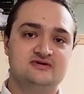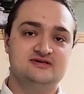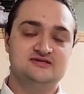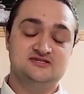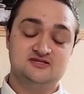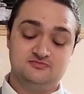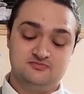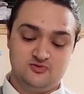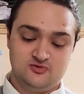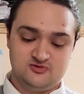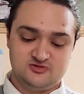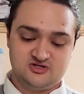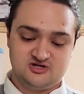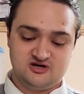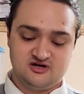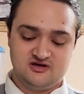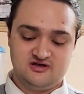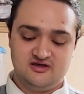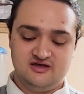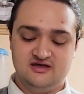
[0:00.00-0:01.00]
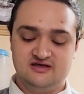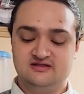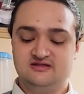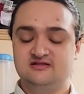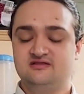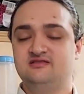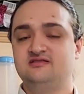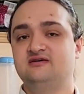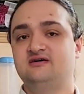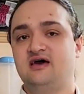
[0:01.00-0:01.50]
is the bullshot.
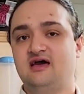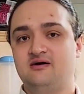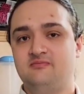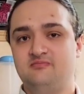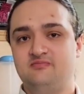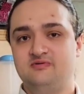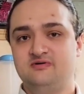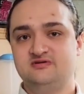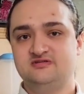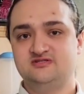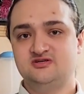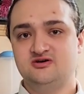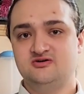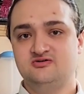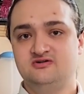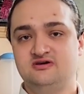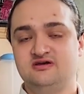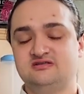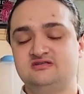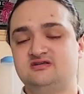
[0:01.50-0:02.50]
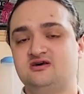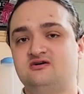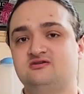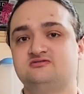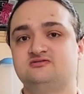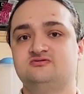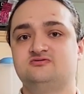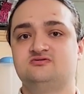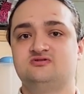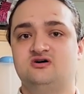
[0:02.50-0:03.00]
In the episode, it's
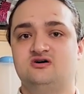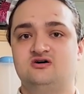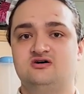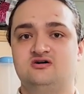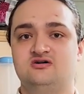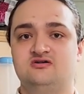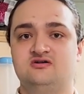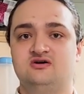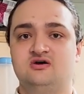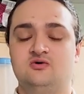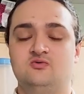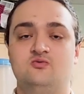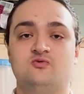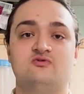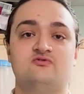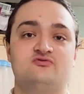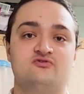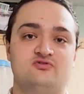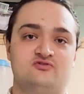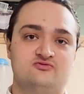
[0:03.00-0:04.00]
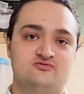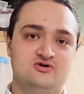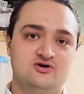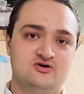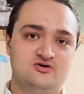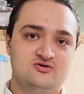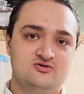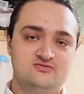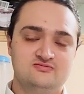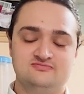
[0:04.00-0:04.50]
also called One for the
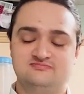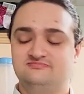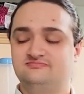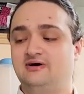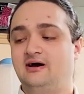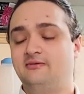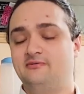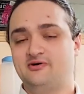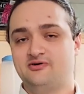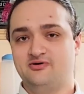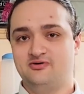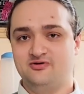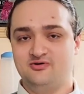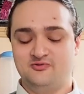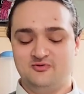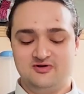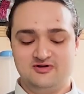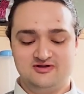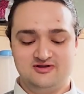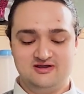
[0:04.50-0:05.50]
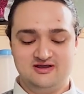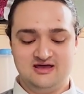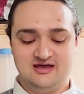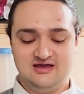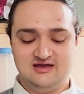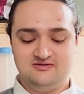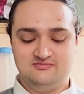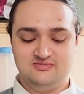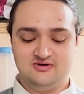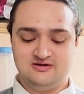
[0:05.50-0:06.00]
Road. I'm not going anywhere
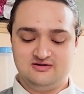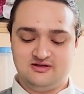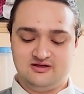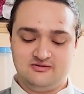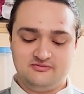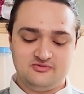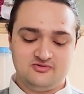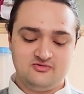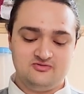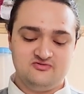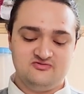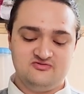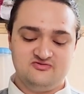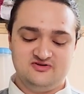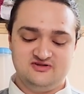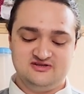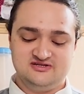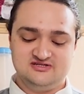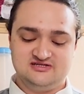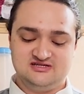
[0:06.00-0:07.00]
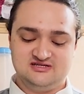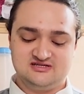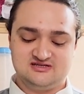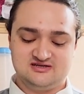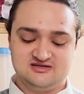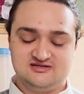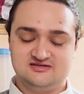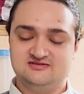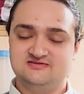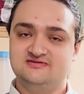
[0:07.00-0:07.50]
today, but I'm going to finish this
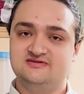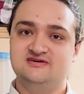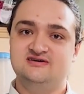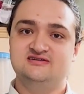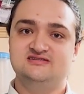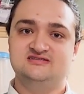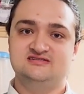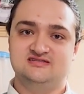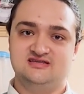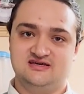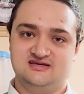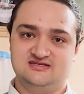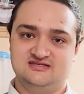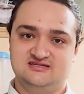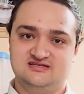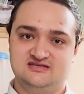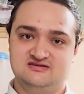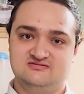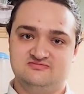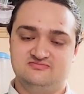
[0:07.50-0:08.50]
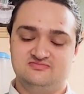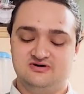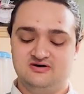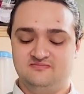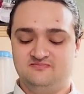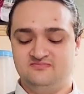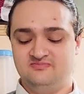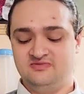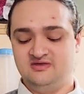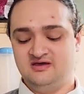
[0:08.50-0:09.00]
because it's tasty.
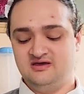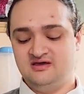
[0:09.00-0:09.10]
But